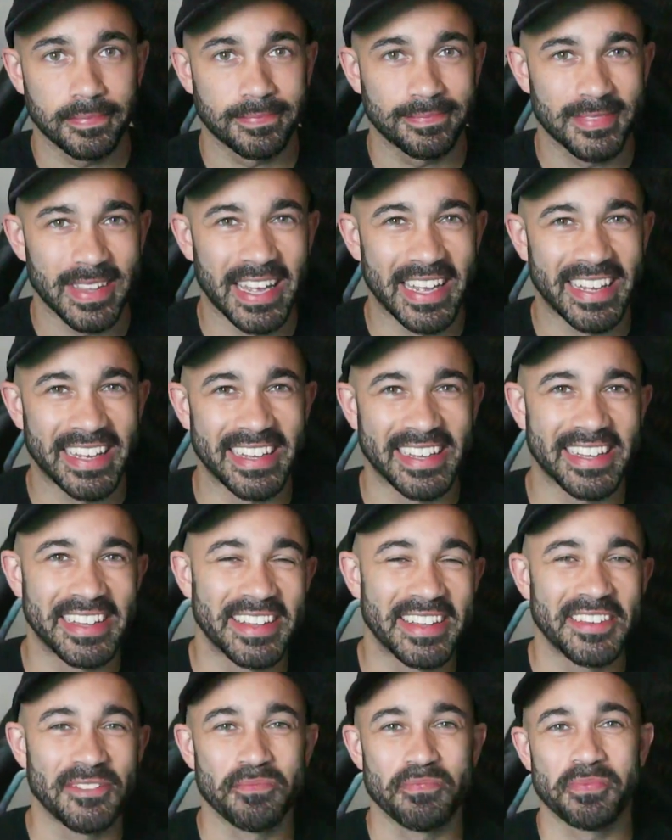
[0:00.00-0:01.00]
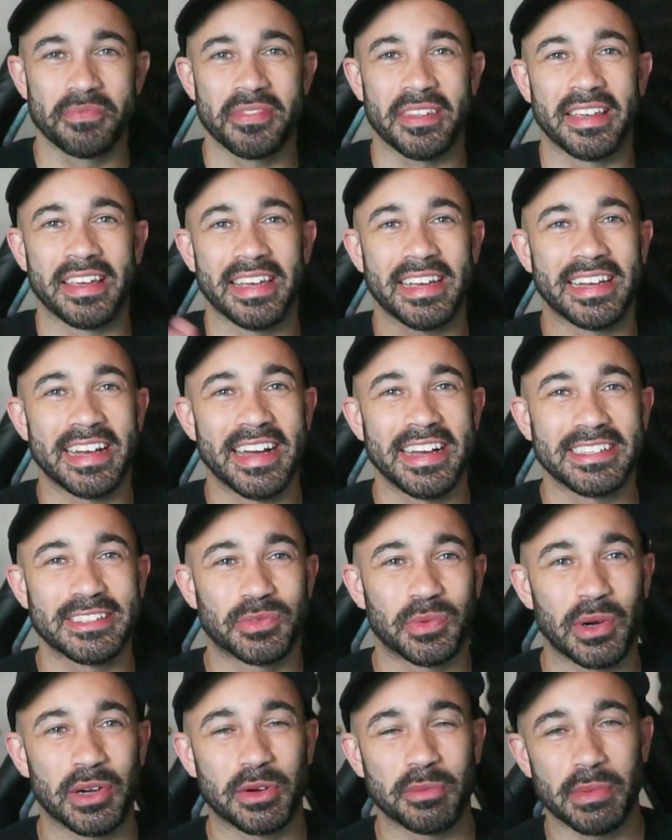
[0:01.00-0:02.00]
Hey guys,
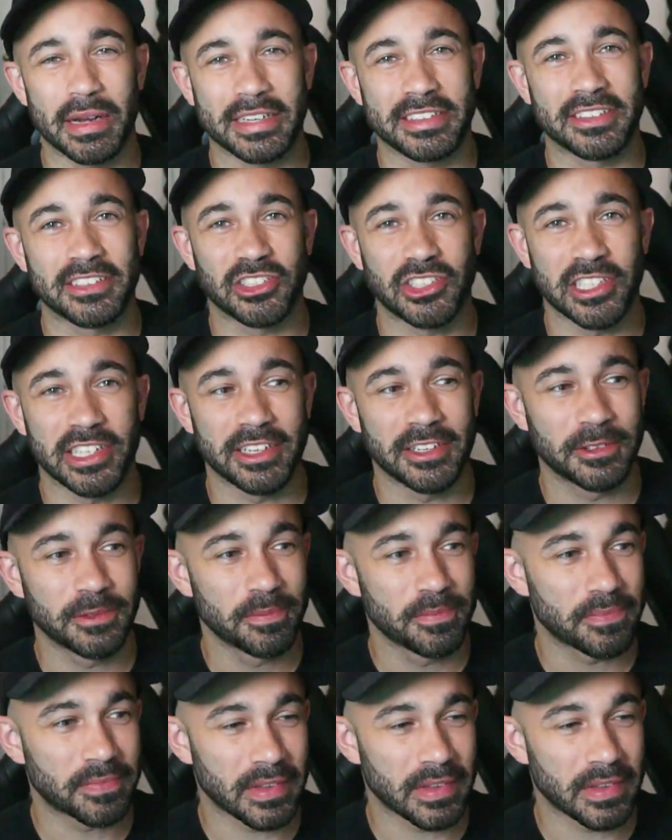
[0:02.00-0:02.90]
welcome back to the channel.